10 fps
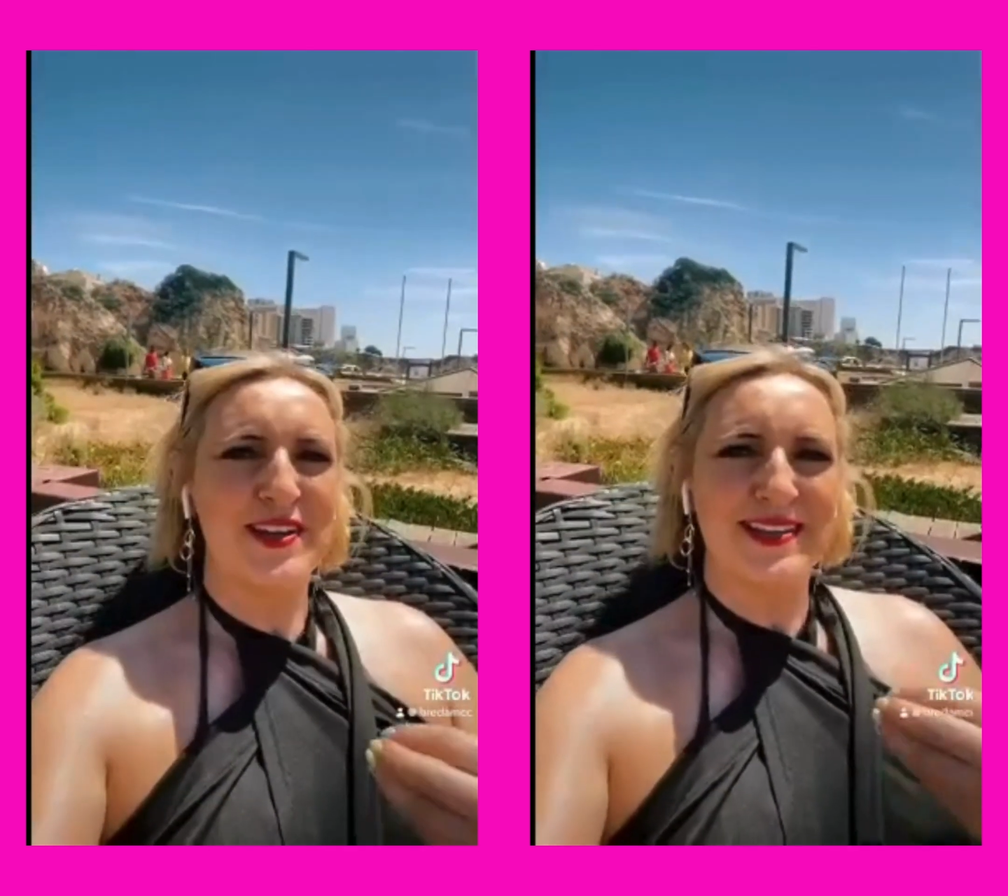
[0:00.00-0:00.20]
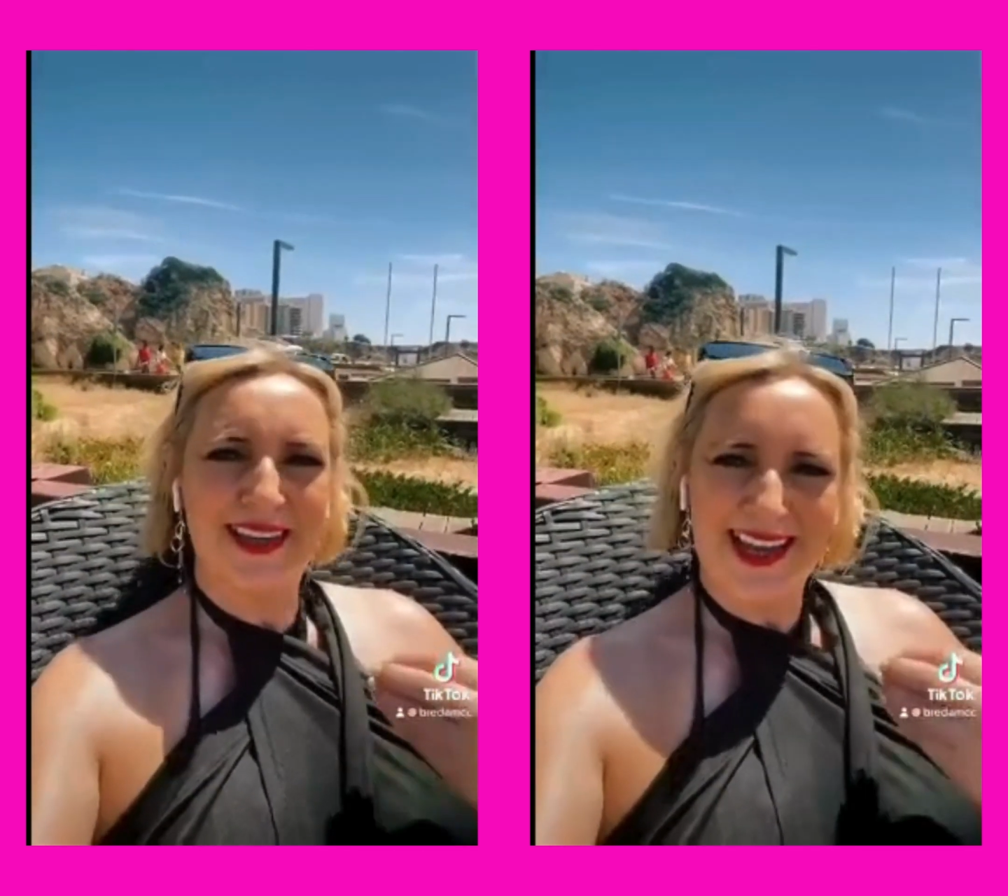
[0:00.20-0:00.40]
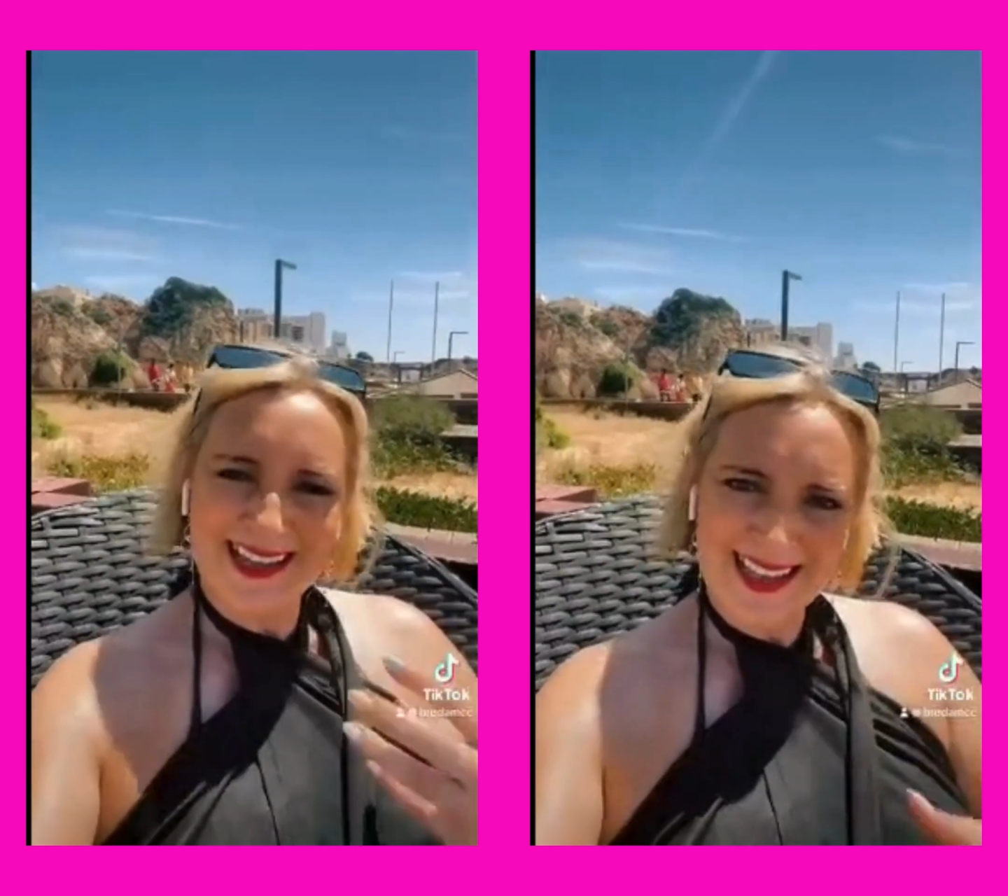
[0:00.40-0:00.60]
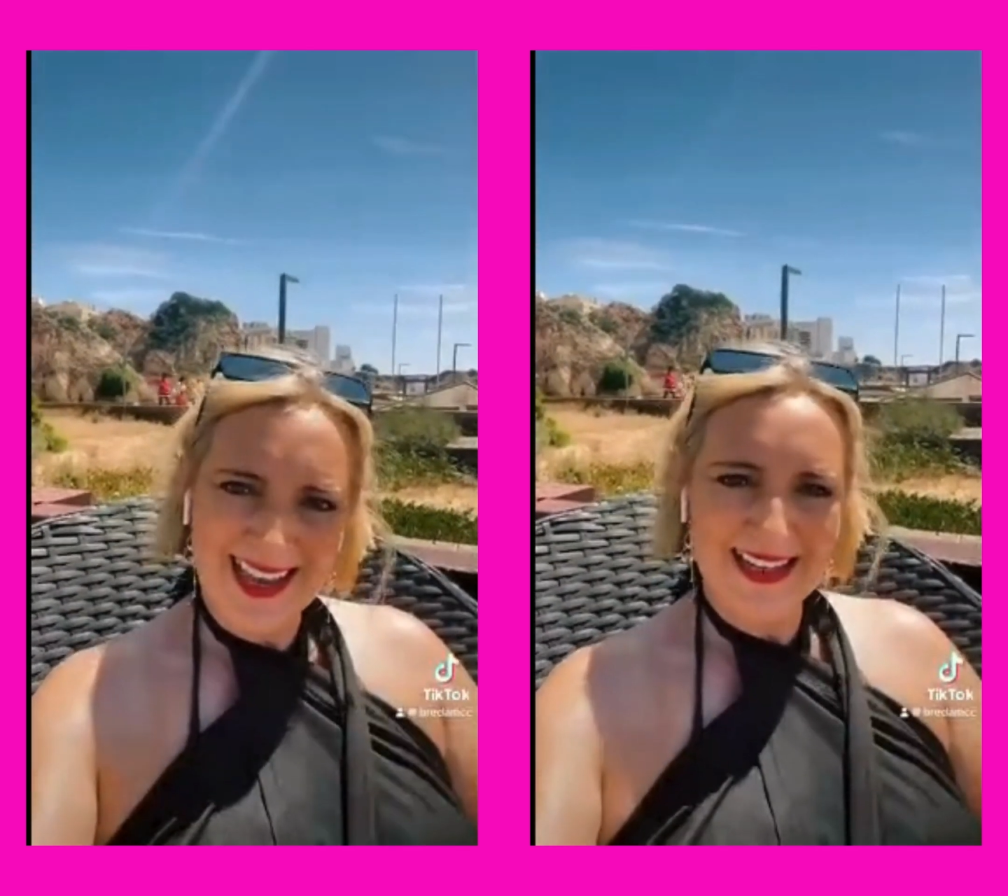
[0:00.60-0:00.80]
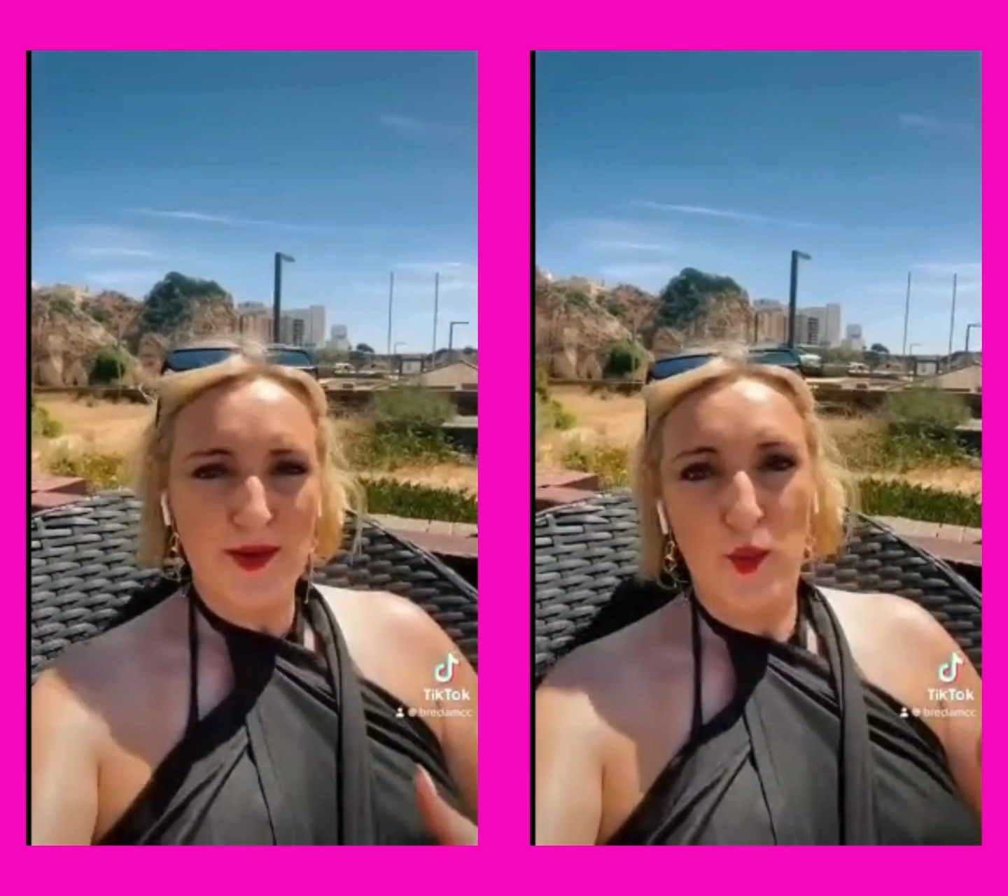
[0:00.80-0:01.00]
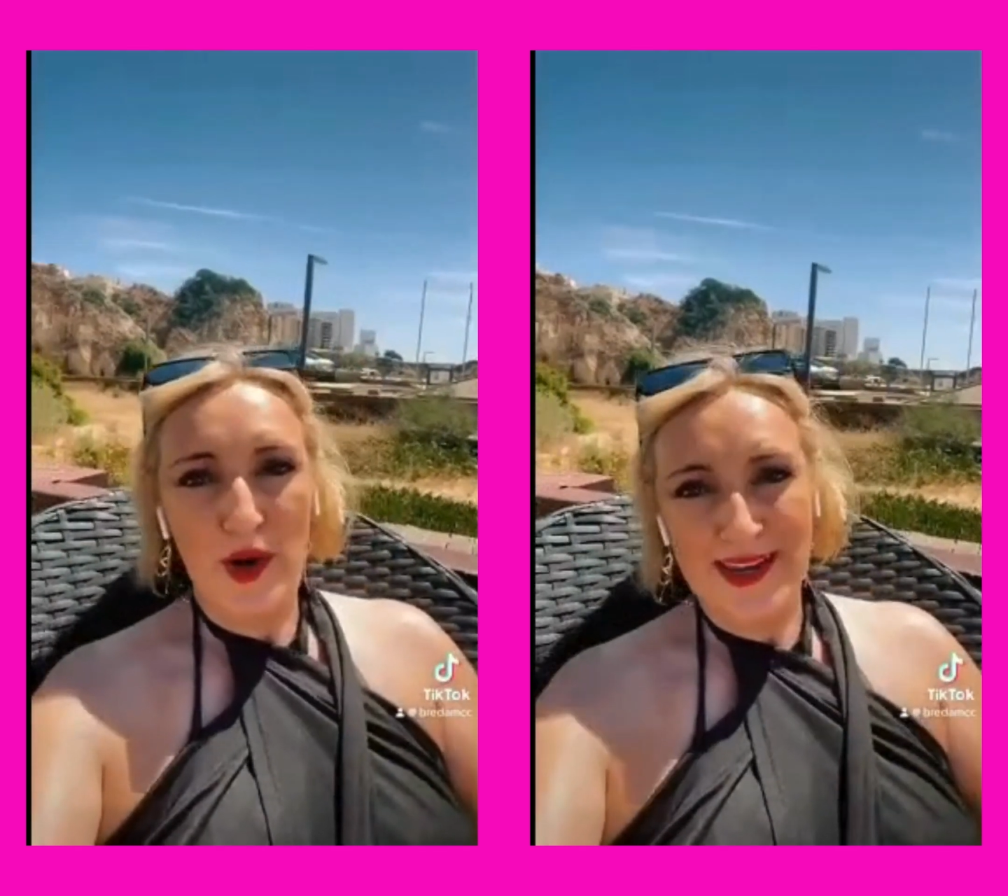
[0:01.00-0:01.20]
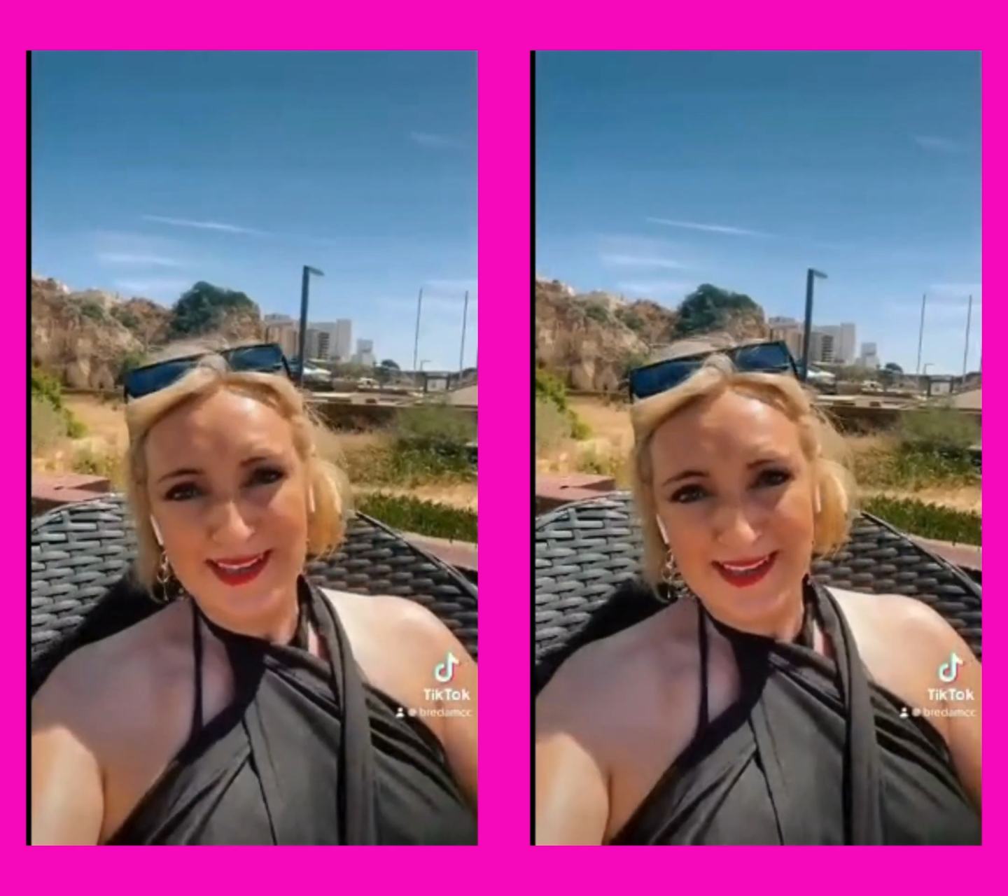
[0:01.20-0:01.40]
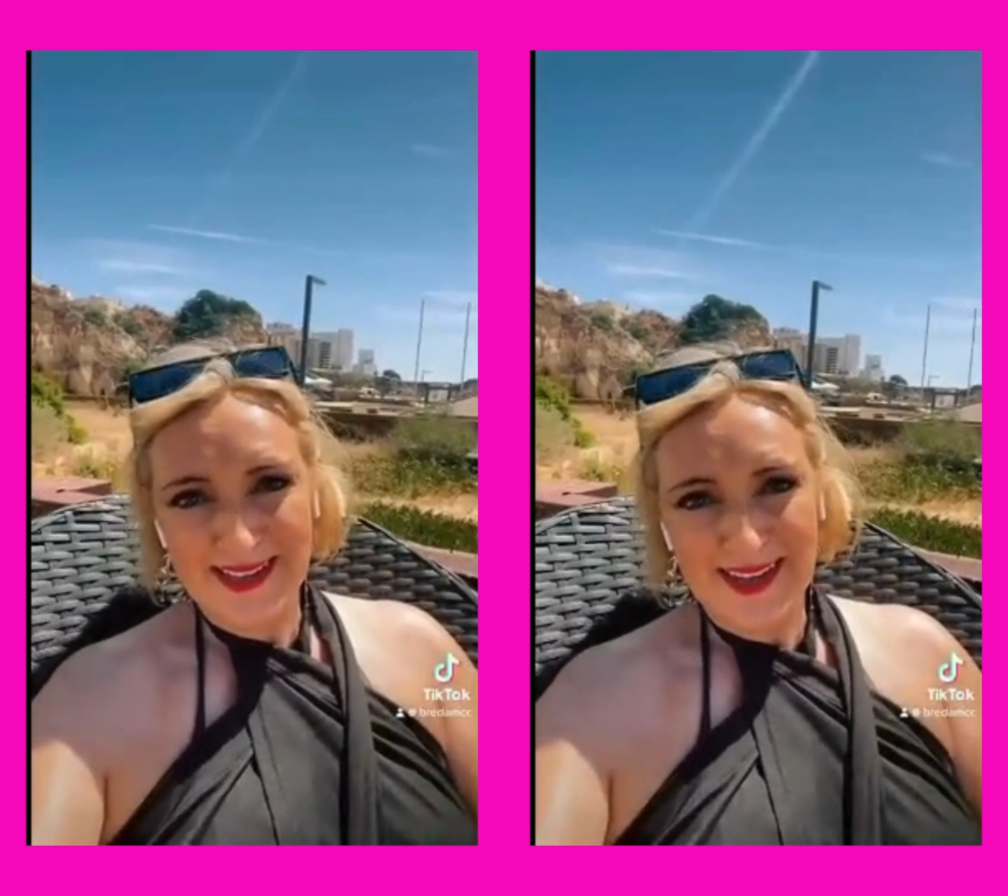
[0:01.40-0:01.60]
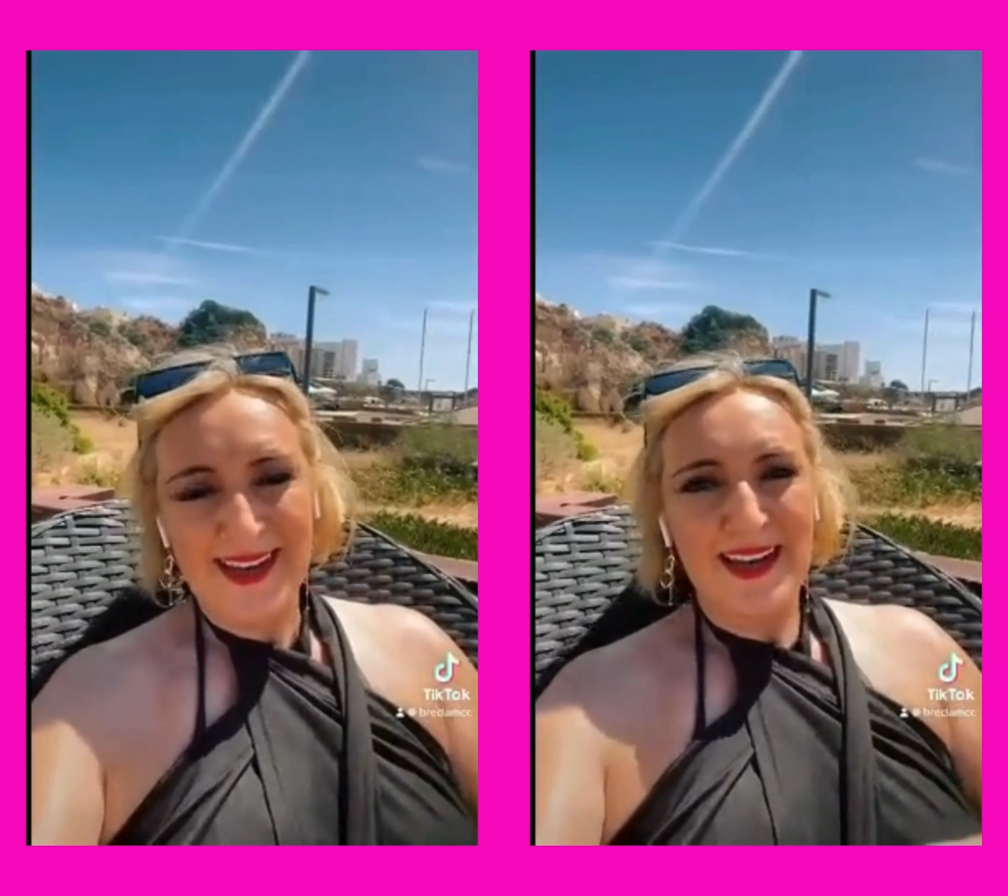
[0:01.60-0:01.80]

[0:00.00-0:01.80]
Is it anxiety? What is it?